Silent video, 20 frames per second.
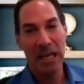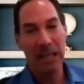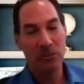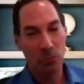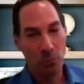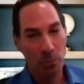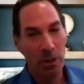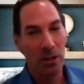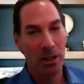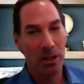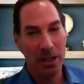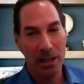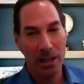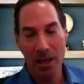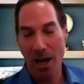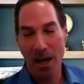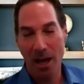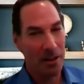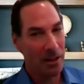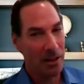it's
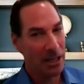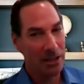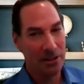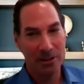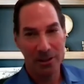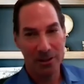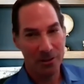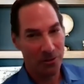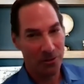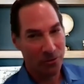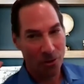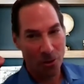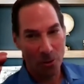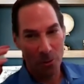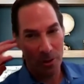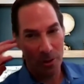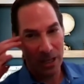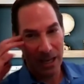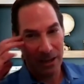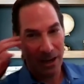really like
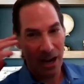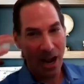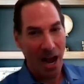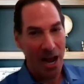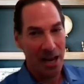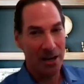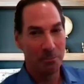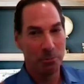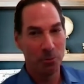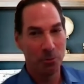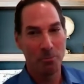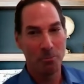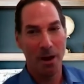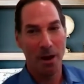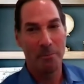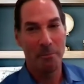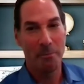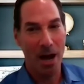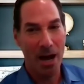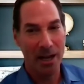so. It kind of blew
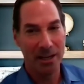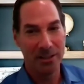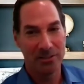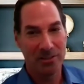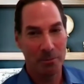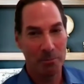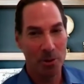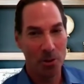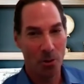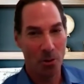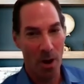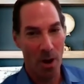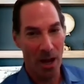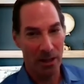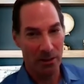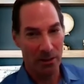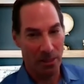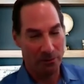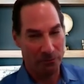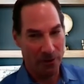my mind some of the
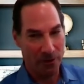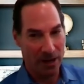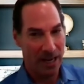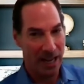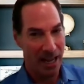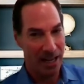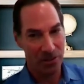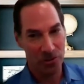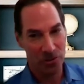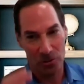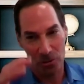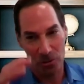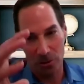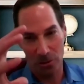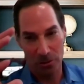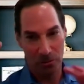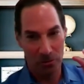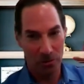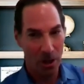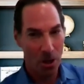way that the
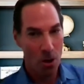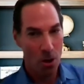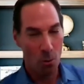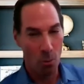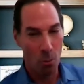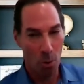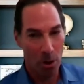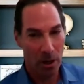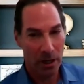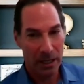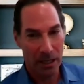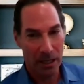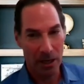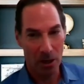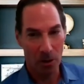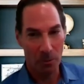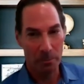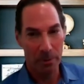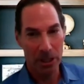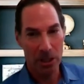financials work
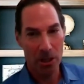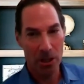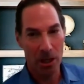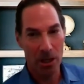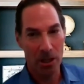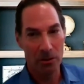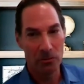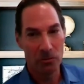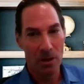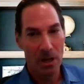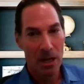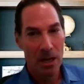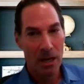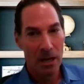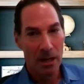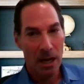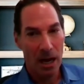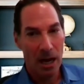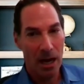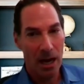here because
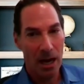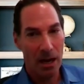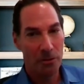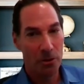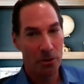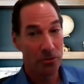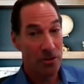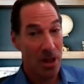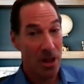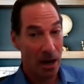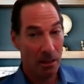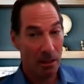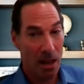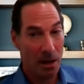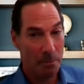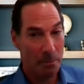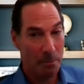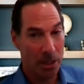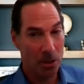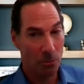uh, there's not a
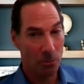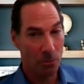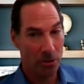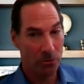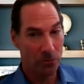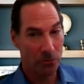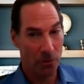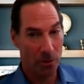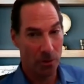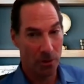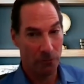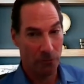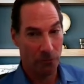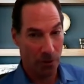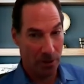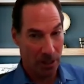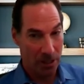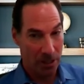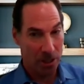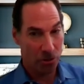lot of money at risk for
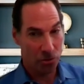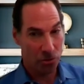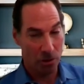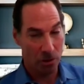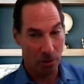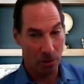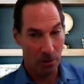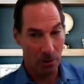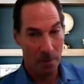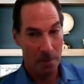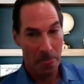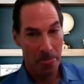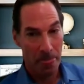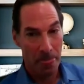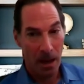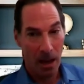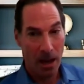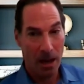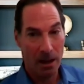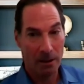for the initial
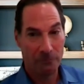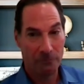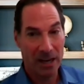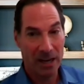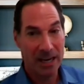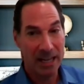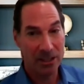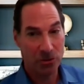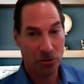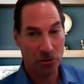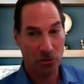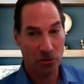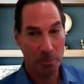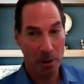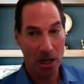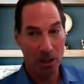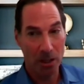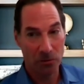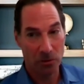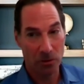uh, financial
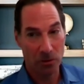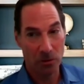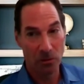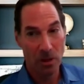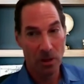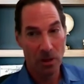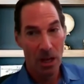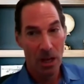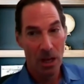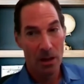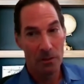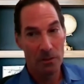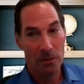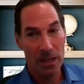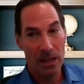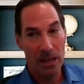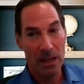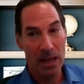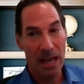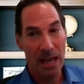sponsors.
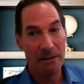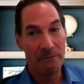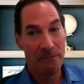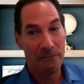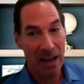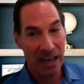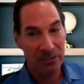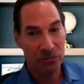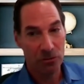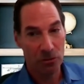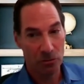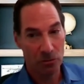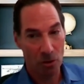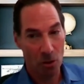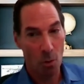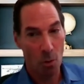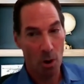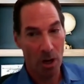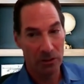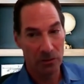The investors are
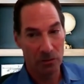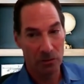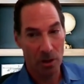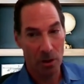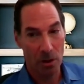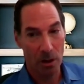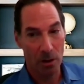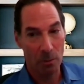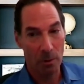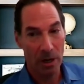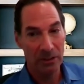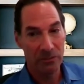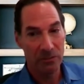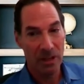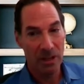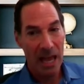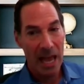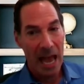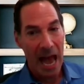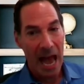the ones that are at risk.
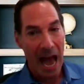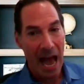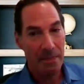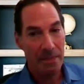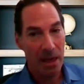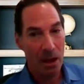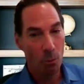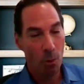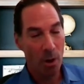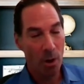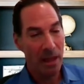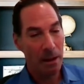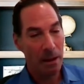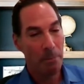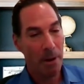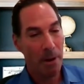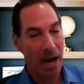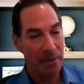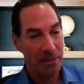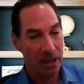And then when they
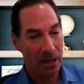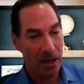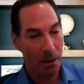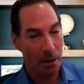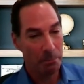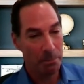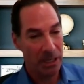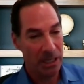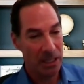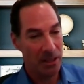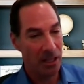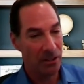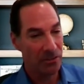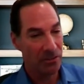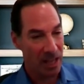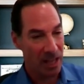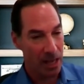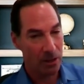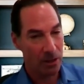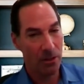buy the company, they
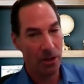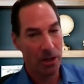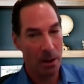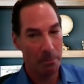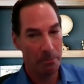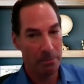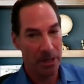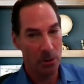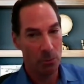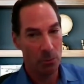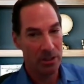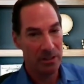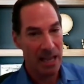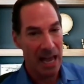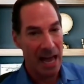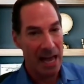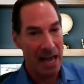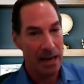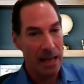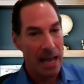saddle the company with
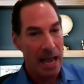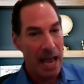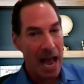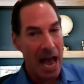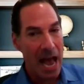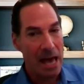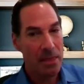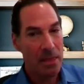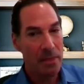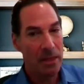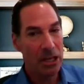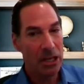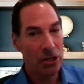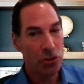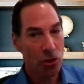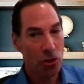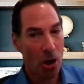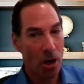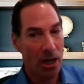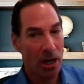debt and then they
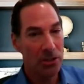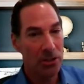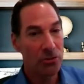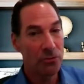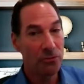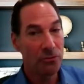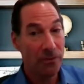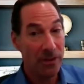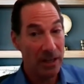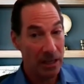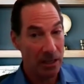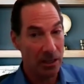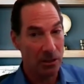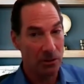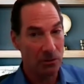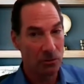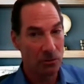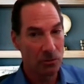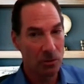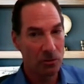charge
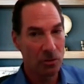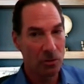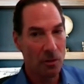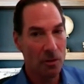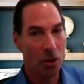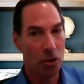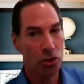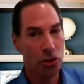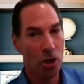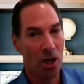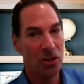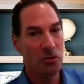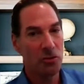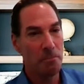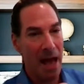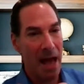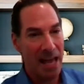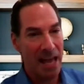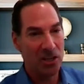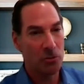fees. So they'll charge
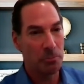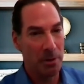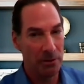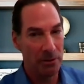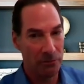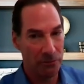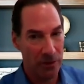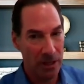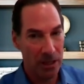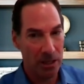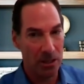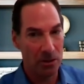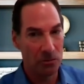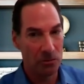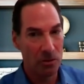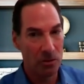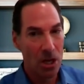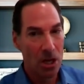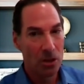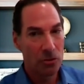management
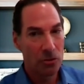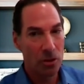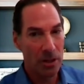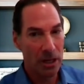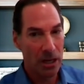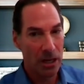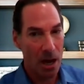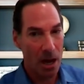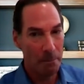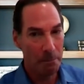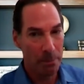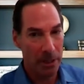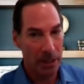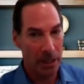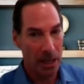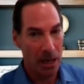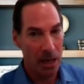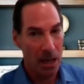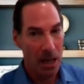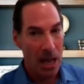fees to the
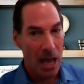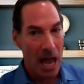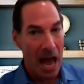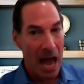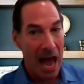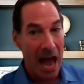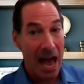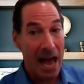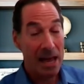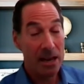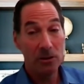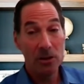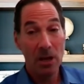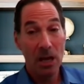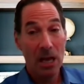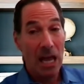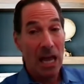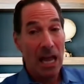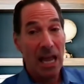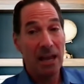company. And
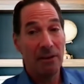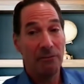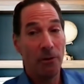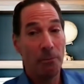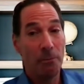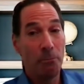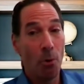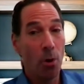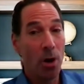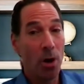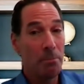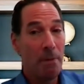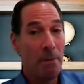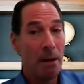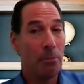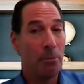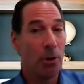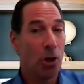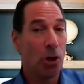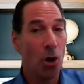if a board
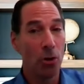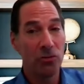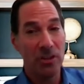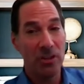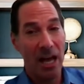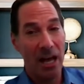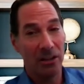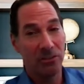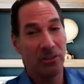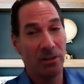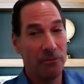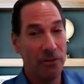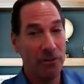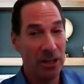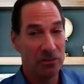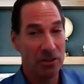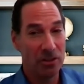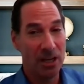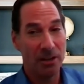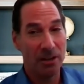member goes out to
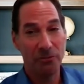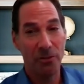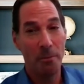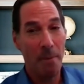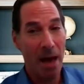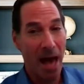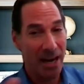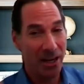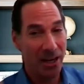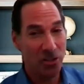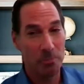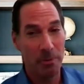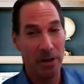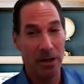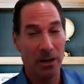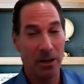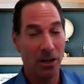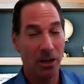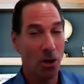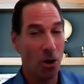visit, if the
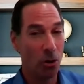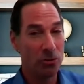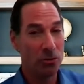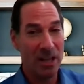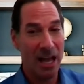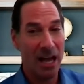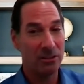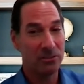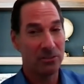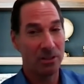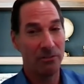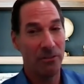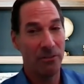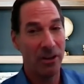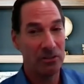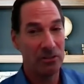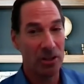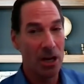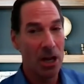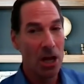management goes out to
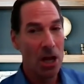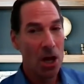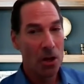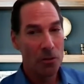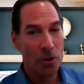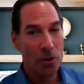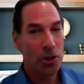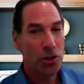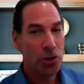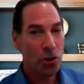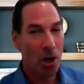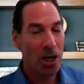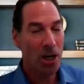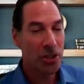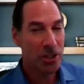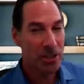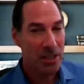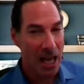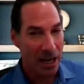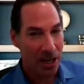visit, they're
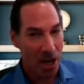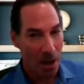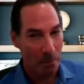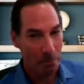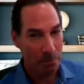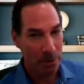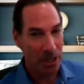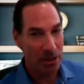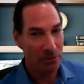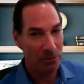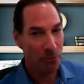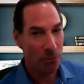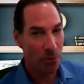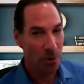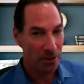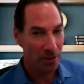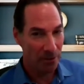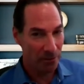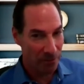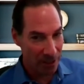charging that company for the